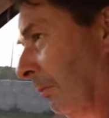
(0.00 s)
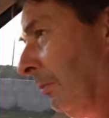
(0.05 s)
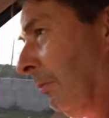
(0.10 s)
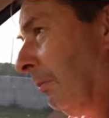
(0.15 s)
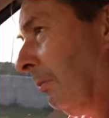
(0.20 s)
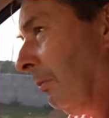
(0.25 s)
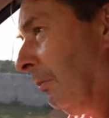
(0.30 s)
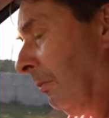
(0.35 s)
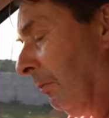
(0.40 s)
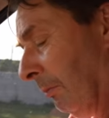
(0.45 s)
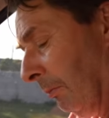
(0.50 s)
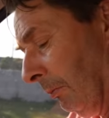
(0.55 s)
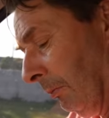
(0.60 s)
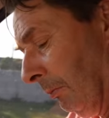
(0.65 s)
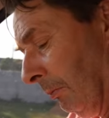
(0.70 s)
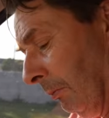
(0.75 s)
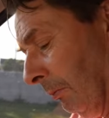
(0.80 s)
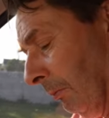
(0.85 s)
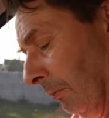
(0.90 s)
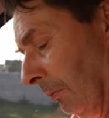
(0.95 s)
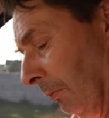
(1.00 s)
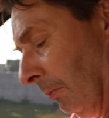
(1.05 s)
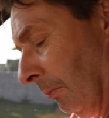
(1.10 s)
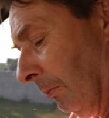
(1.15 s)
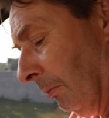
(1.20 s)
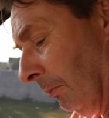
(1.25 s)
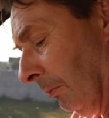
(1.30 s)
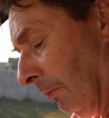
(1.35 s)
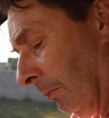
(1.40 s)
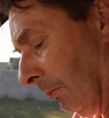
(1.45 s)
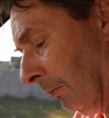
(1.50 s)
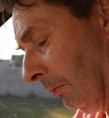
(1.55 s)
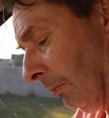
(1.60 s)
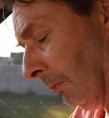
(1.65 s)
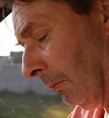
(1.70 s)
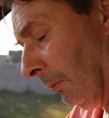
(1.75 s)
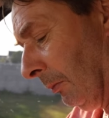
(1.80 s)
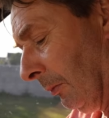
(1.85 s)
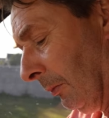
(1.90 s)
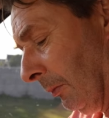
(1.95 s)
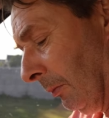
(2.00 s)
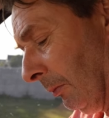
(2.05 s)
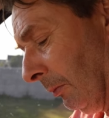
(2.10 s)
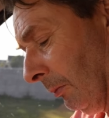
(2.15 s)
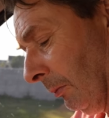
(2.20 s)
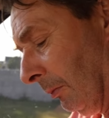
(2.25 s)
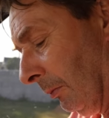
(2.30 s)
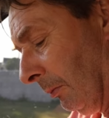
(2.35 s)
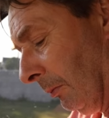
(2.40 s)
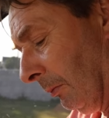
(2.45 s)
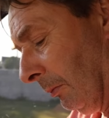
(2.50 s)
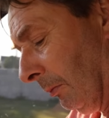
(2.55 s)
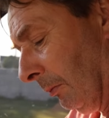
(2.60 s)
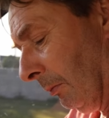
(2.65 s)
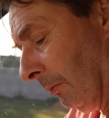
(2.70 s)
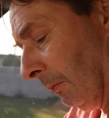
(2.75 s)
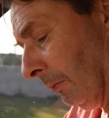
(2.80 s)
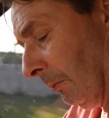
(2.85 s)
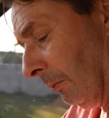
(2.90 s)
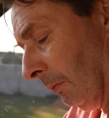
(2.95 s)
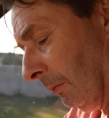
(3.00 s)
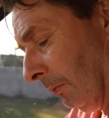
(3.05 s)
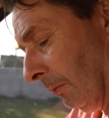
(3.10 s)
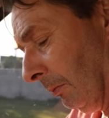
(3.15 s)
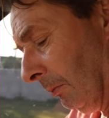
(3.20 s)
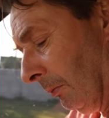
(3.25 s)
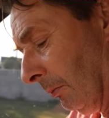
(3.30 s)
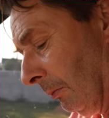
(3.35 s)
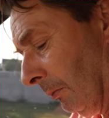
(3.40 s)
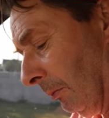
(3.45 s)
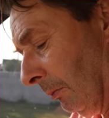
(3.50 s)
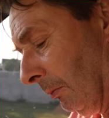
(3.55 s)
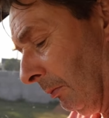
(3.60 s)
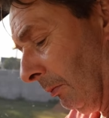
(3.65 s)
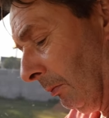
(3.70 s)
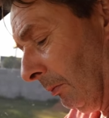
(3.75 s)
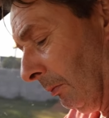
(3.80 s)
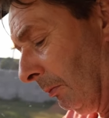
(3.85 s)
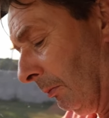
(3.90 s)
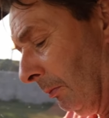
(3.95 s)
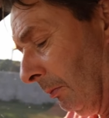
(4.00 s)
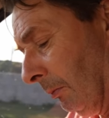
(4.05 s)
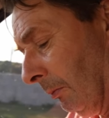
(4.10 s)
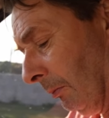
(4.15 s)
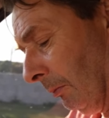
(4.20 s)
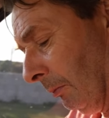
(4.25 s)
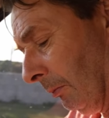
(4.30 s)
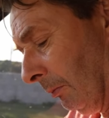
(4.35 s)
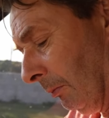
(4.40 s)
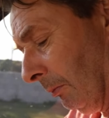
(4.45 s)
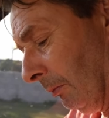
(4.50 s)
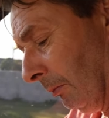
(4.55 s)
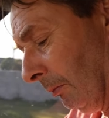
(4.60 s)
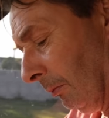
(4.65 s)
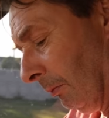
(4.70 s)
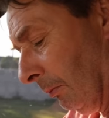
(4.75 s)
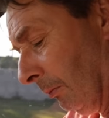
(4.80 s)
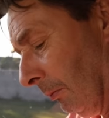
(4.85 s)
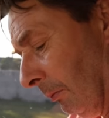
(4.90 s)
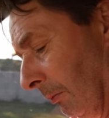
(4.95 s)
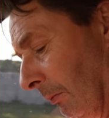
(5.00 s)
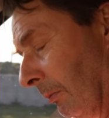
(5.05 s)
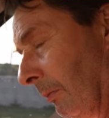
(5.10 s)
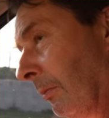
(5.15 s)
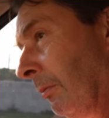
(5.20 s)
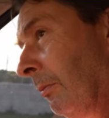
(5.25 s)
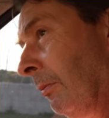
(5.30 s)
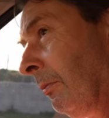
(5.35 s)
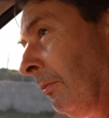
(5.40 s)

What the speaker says: we're in the car away from them vicious animals, barking away like there's no tomorrow. What do you think of it, Dad?